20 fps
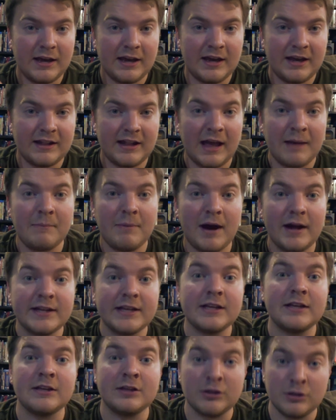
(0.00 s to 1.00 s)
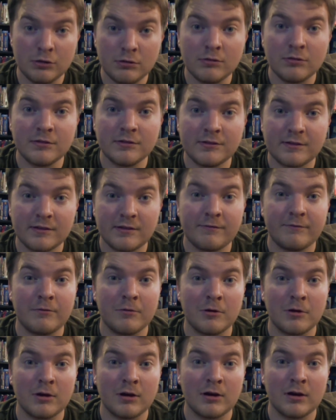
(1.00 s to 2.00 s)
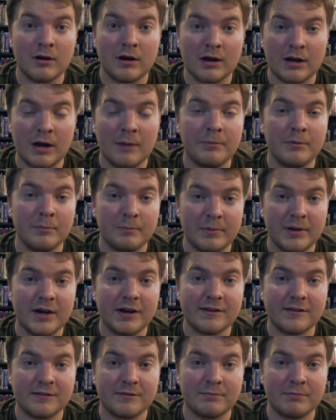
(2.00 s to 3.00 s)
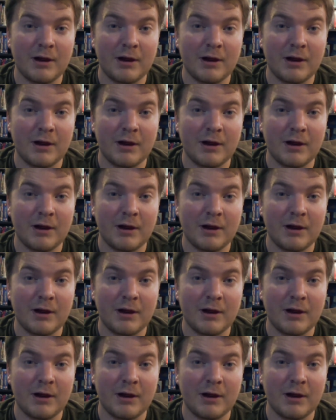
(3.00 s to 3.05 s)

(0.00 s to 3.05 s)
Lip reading: and I bought it used for a couple bucks,